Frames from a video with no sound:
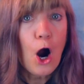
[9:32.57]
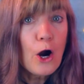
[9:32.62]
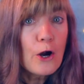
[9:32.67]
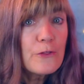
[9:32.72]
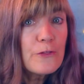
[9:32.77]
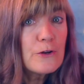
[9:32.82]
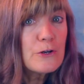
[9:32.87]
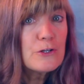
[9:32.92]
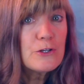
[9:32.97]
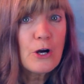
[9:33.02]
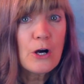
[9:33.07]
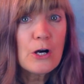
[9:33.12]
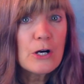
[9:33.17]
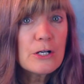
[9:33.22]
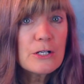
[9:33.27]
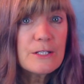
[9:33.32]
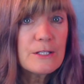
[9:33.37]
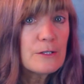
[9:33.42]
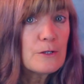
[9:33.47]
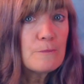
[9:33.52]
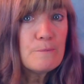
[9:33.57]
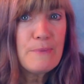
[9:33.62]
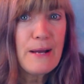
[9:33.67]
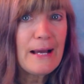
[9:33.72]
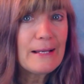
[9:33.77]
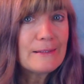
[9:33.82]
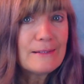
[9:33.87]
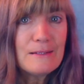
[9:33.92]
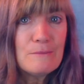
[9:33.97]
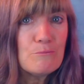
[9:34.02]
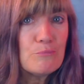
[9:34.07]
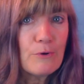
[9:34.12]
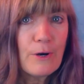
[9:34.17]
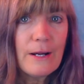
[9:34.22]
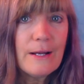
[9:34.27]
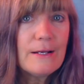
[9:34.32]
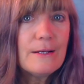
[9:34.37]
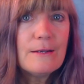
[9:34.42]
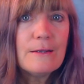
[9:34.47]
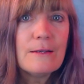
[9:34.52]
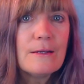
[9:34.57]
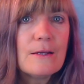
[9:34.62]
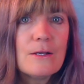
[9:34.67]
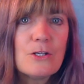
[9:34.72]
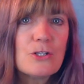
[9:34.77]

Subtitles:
Are there dogs that are badly bred?